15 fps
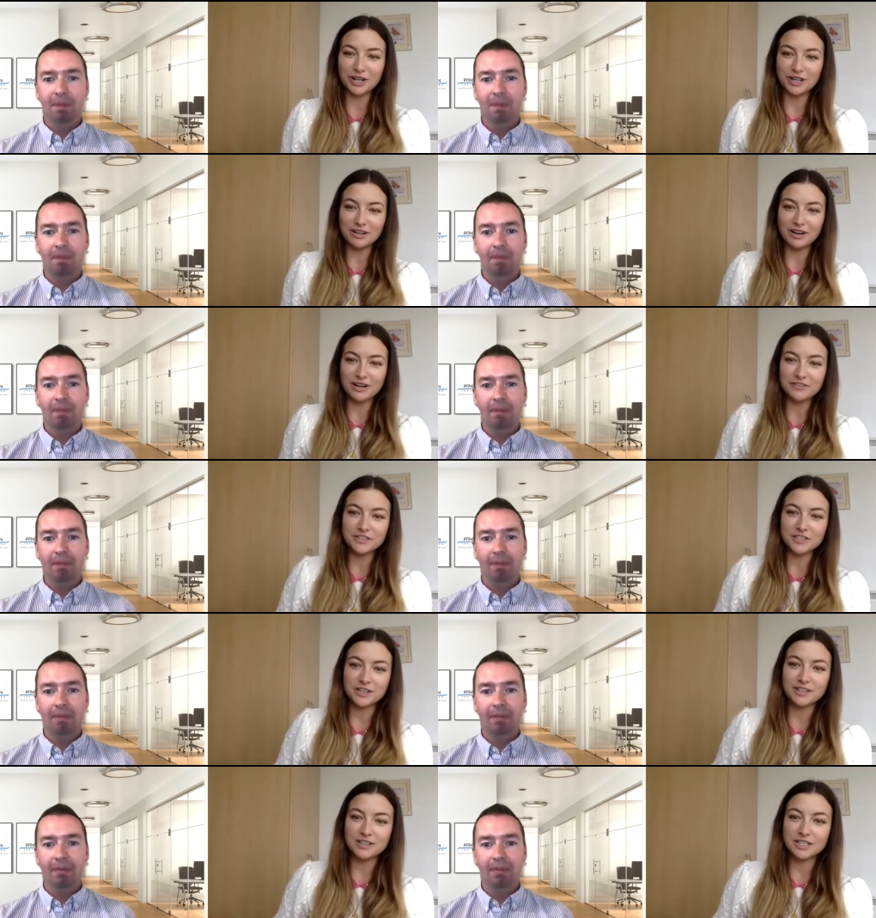Speaker 1: our
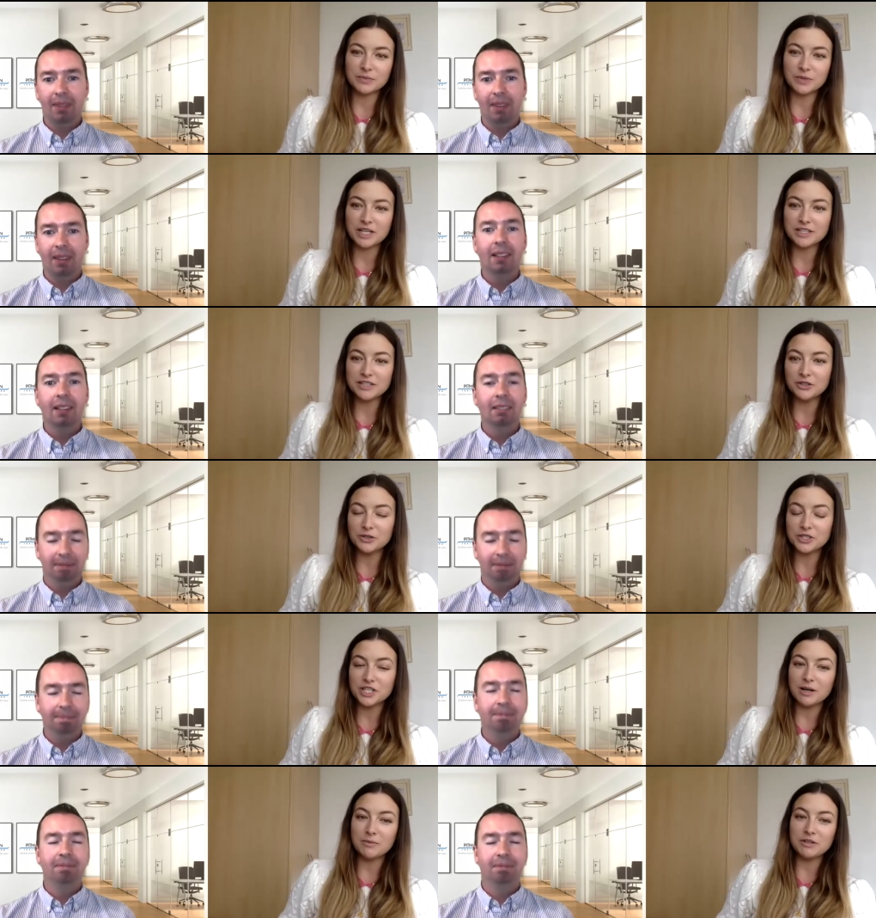lifestyles as well. So,
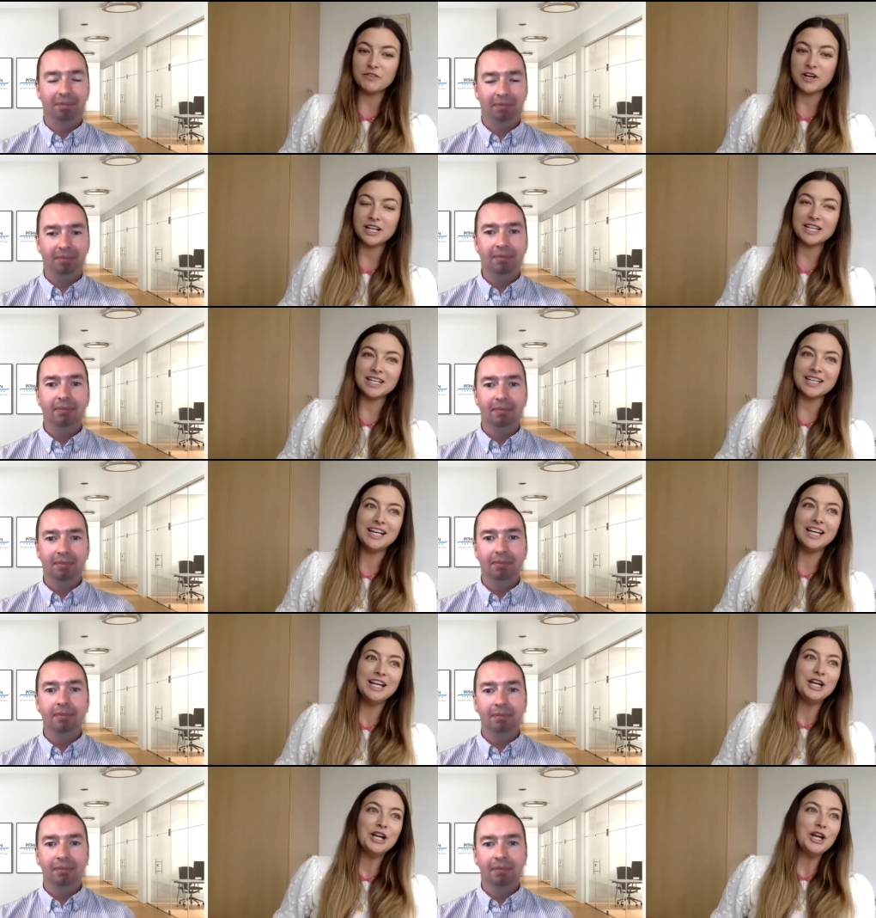Tom, if any
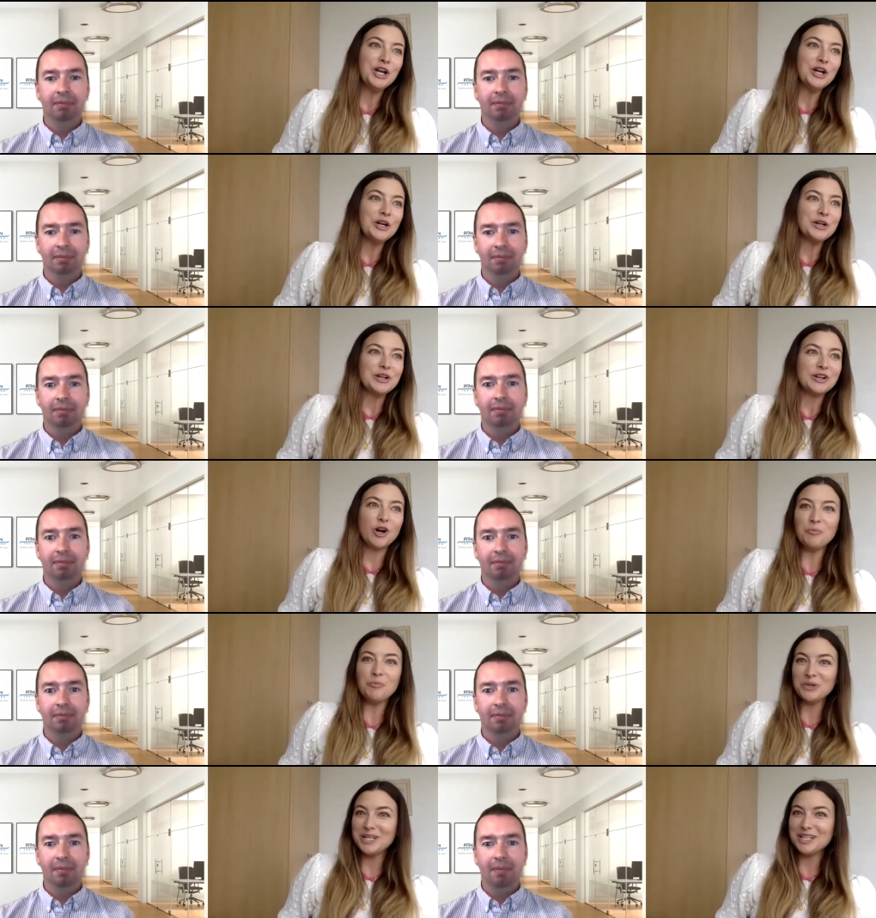
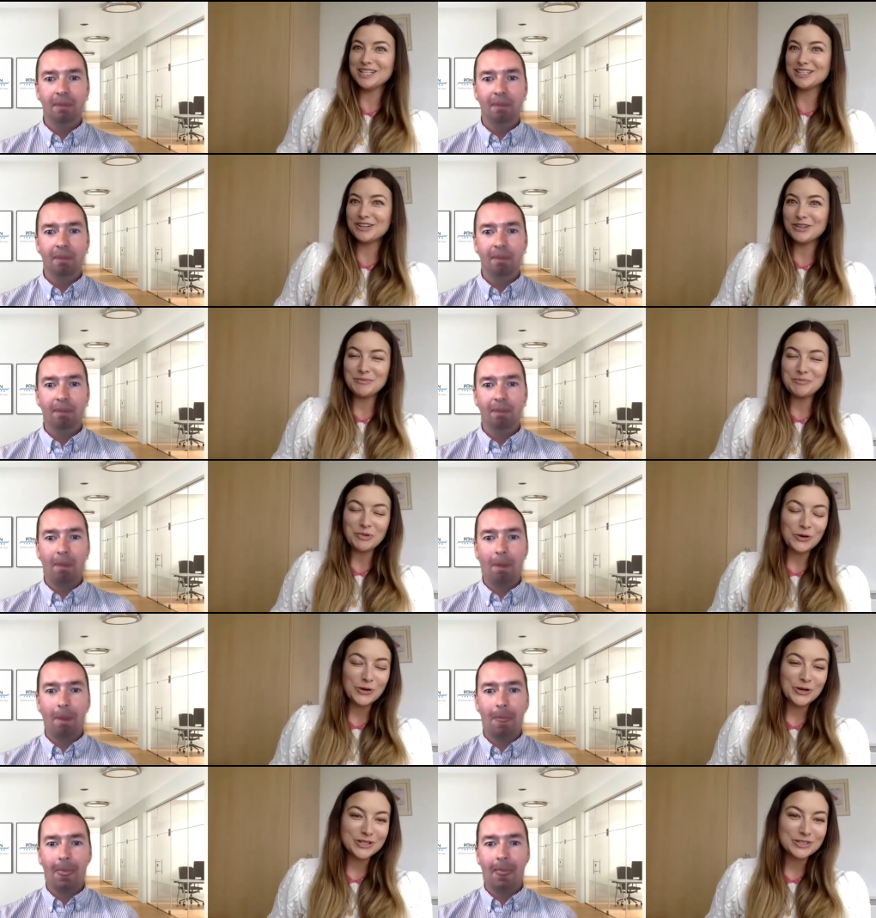companies or
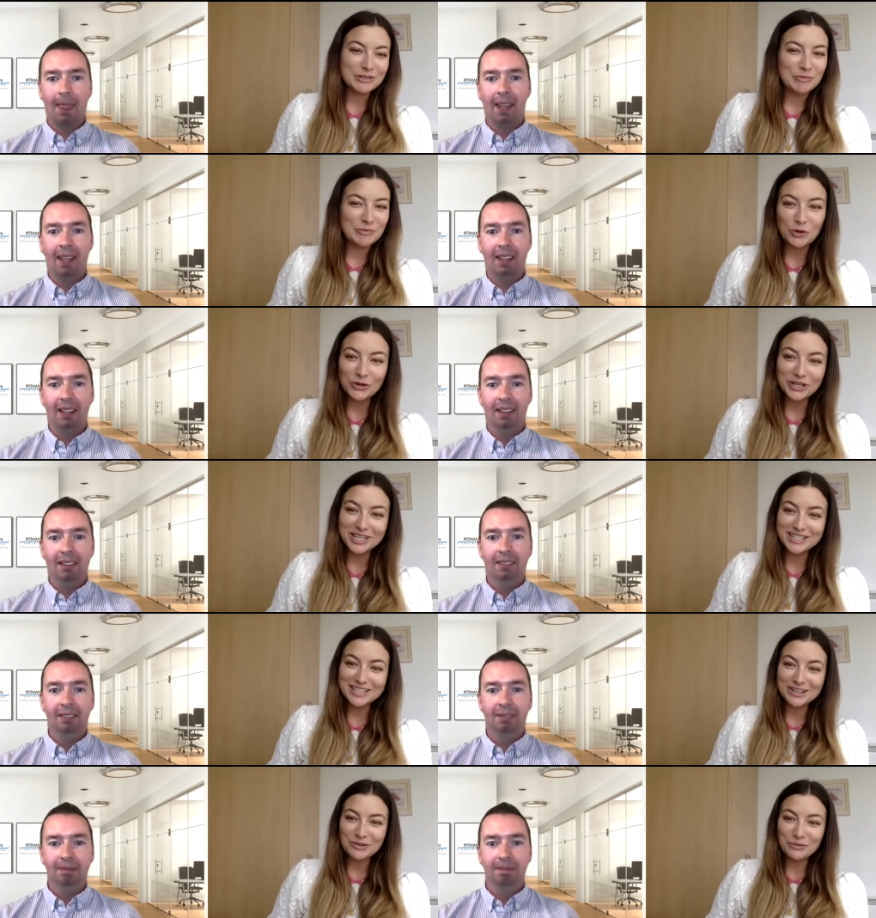employers or
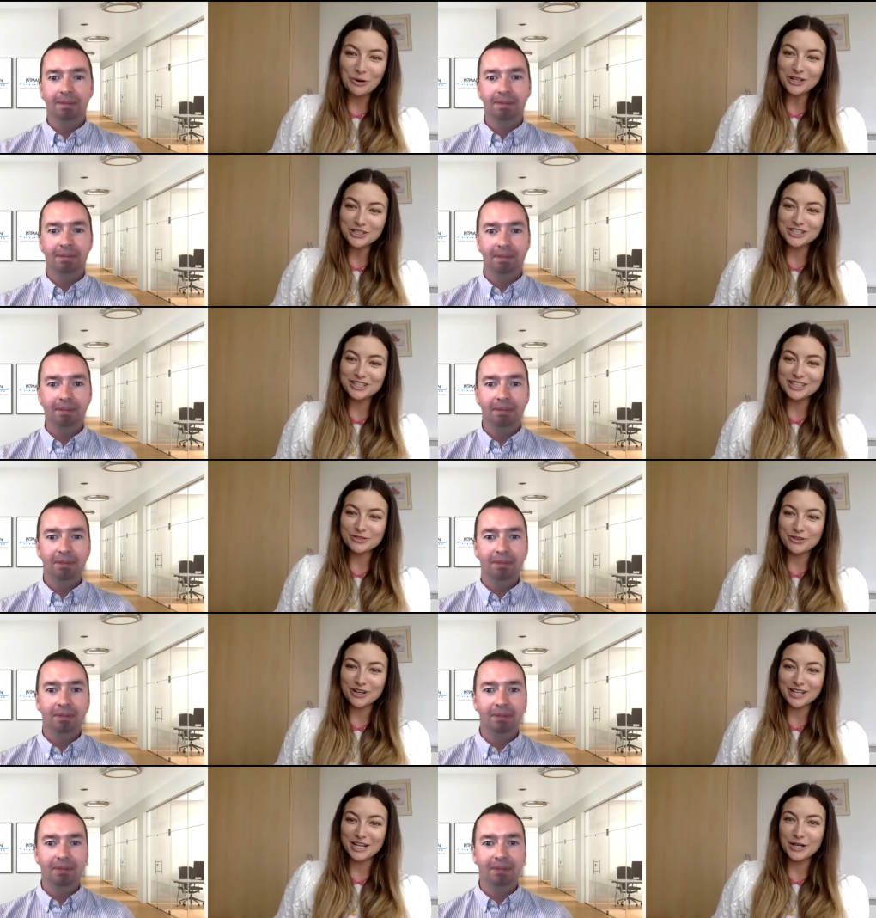employees are watching this
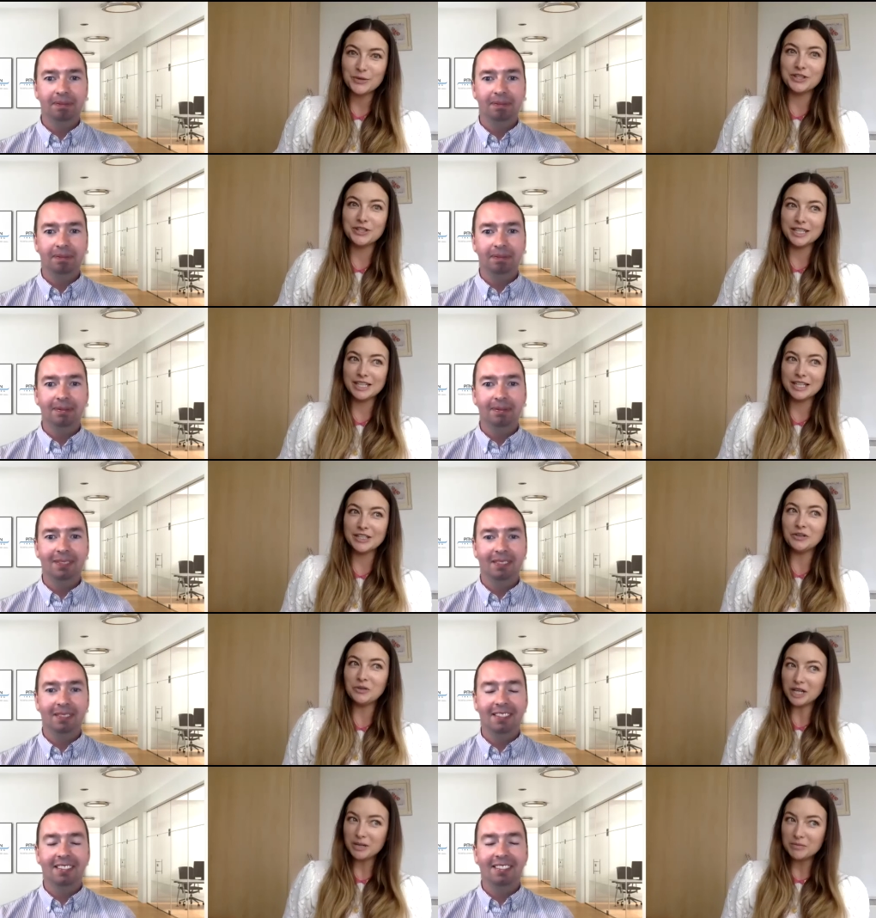right now and thinking,
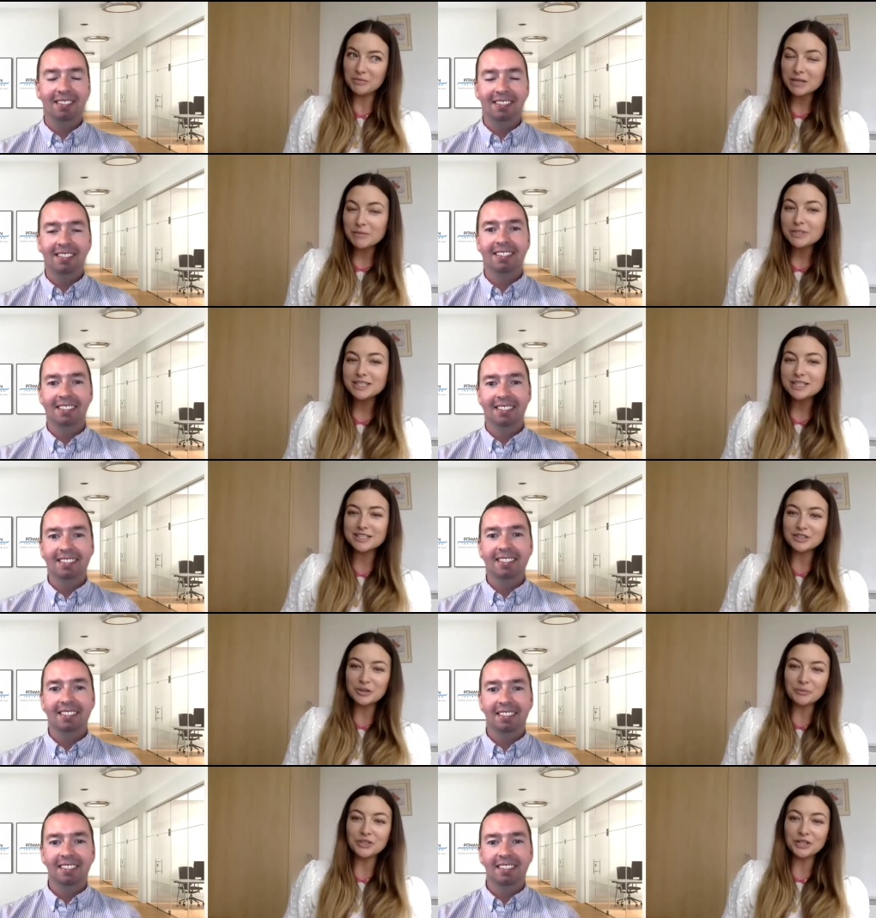okay, maybe this is
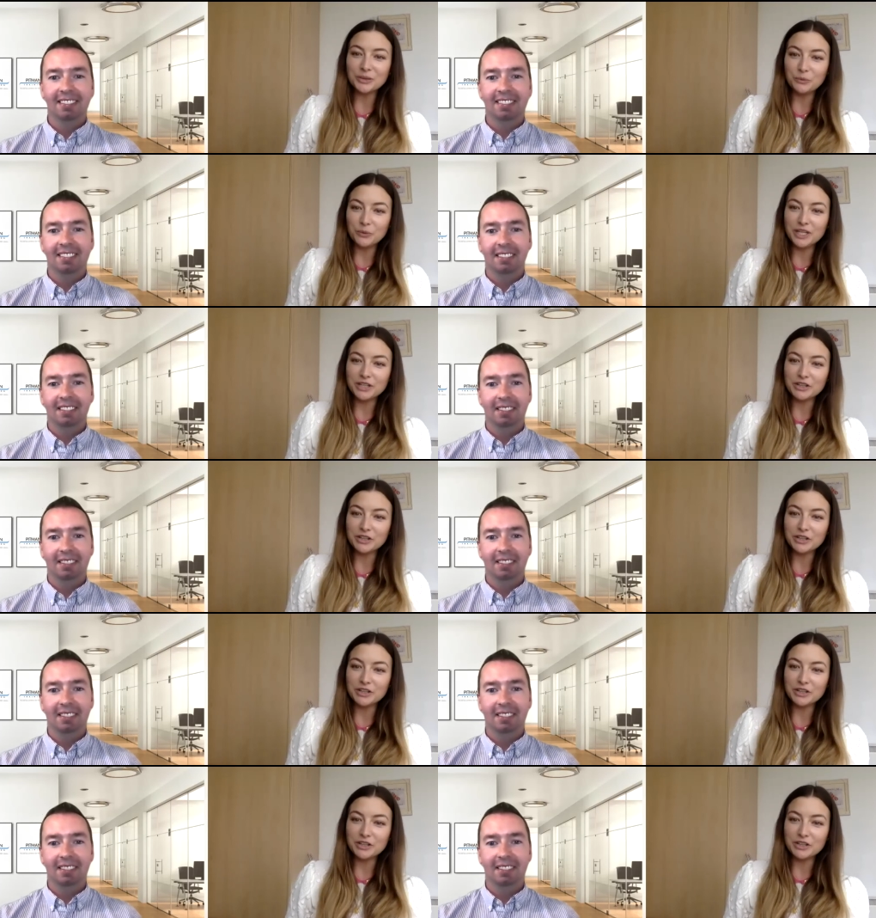something we